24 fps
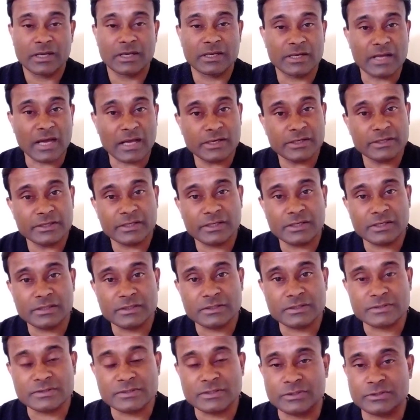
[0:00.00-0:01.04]
analytical
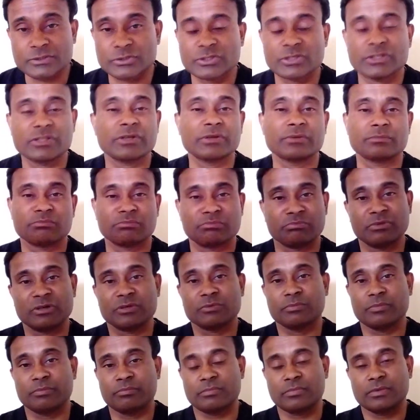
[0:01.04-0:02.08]
research, and
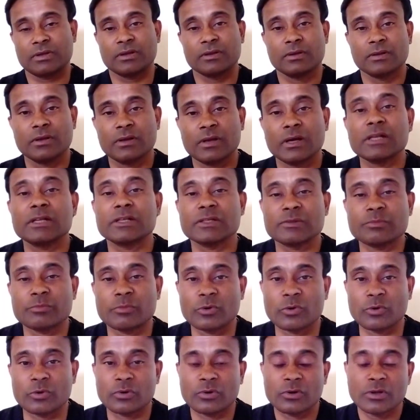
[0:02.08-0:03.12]
a little
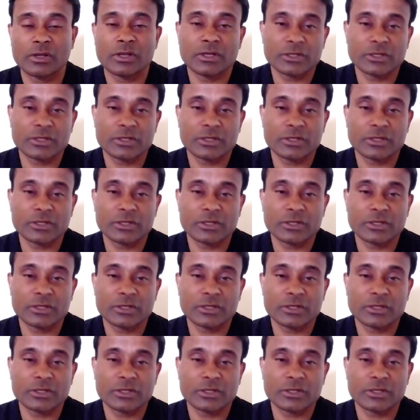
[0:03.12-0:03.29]
more